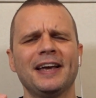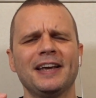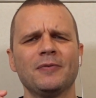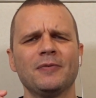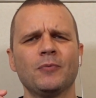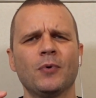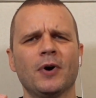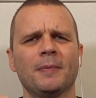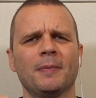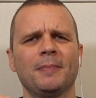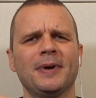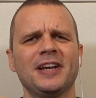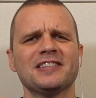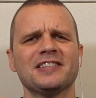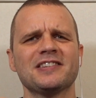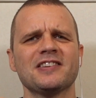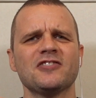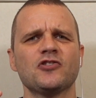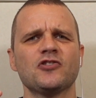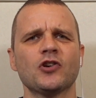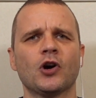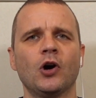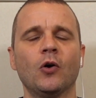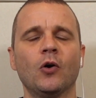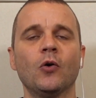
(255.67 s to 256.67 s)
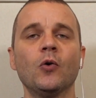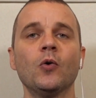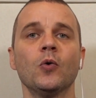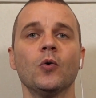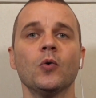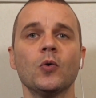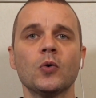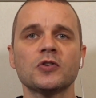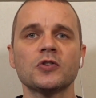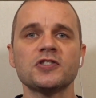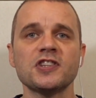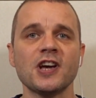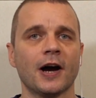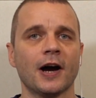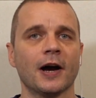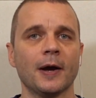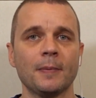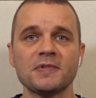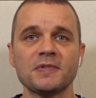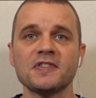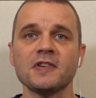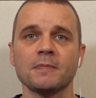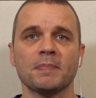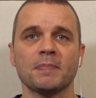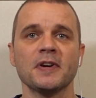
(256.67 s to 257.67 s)
what it means is you've got all
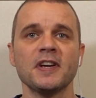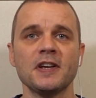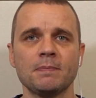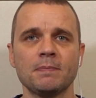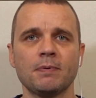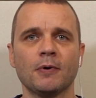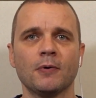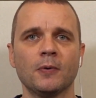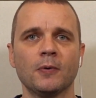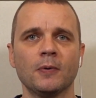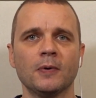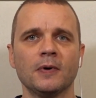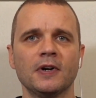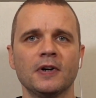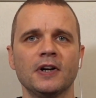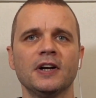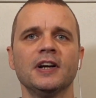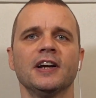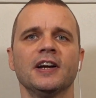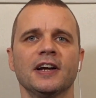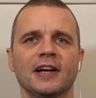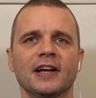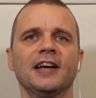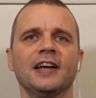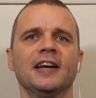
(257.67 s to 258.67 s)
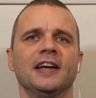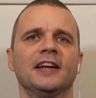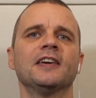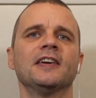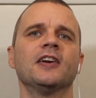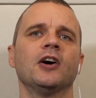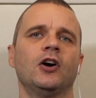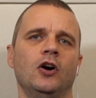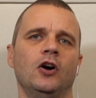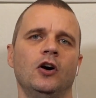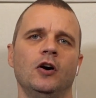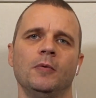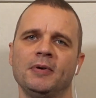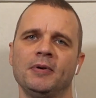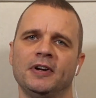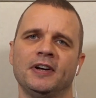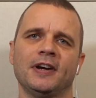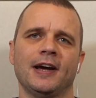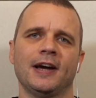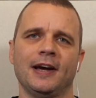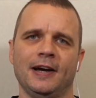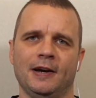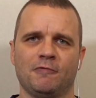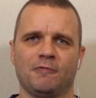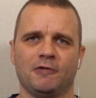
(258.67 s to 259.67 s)
types of people in urban
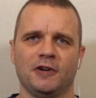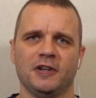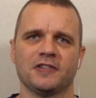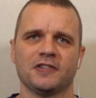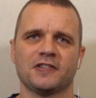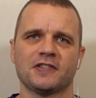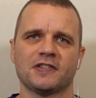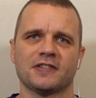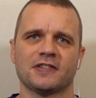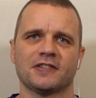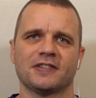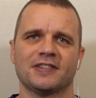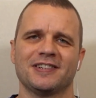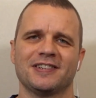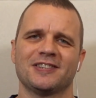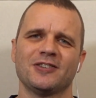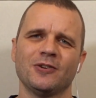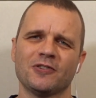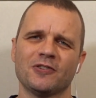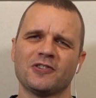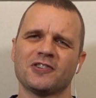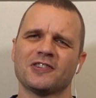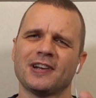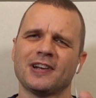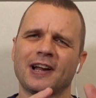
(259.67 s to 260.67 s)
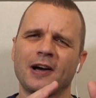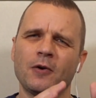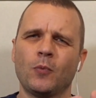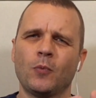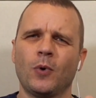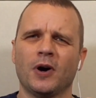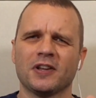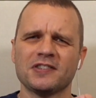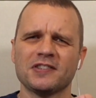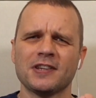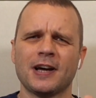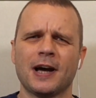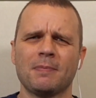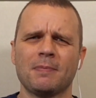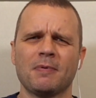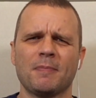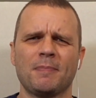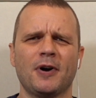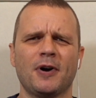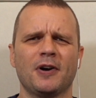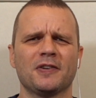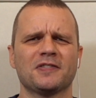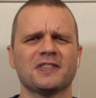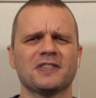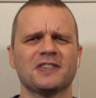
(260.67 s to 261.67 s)
areas. It's not just like one type of
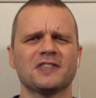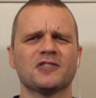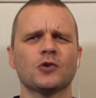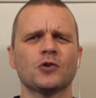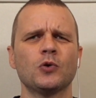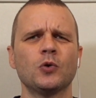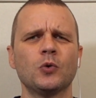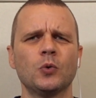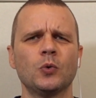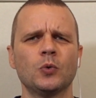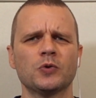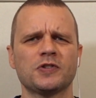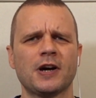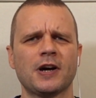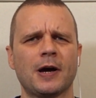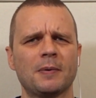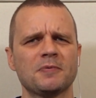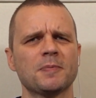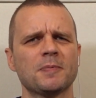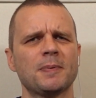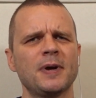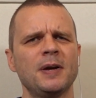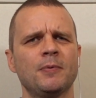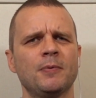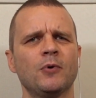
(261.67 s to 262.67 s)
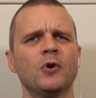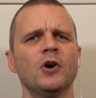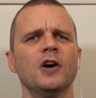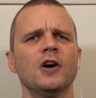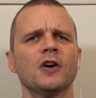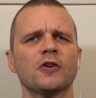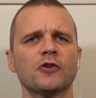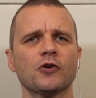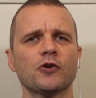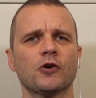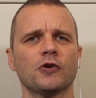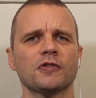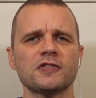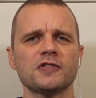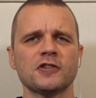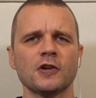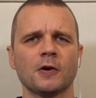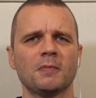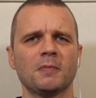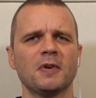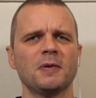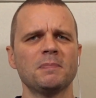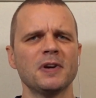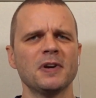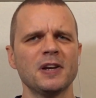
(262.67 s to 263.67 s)
person, it's all types of people, because you've got so
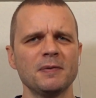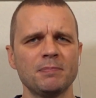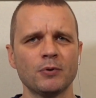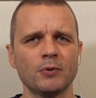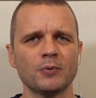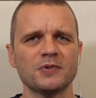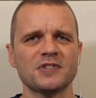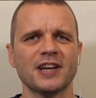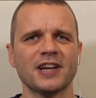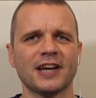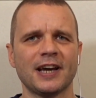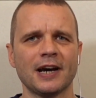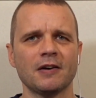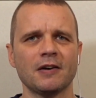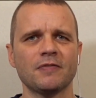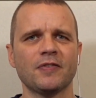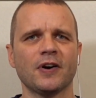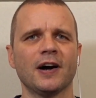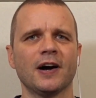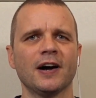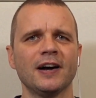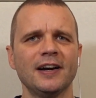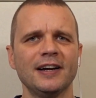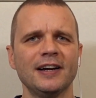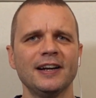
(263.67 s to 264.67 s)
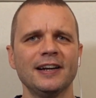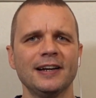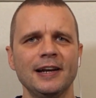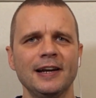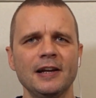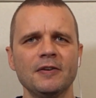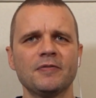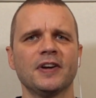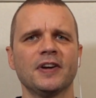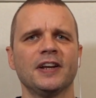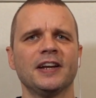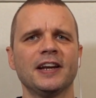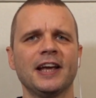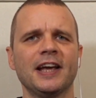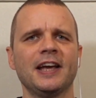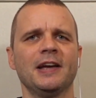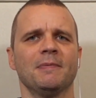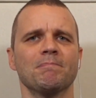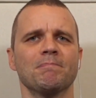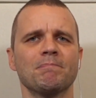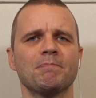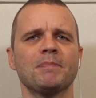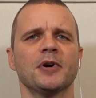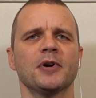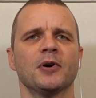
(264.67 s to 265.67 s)
many people together living
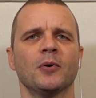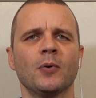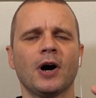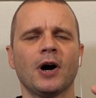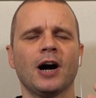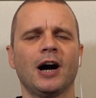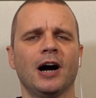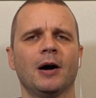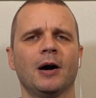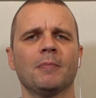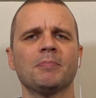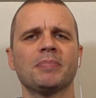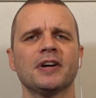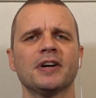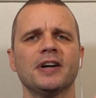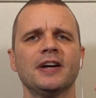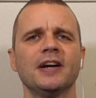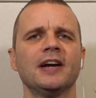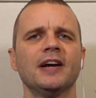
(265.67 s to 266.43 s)
in built up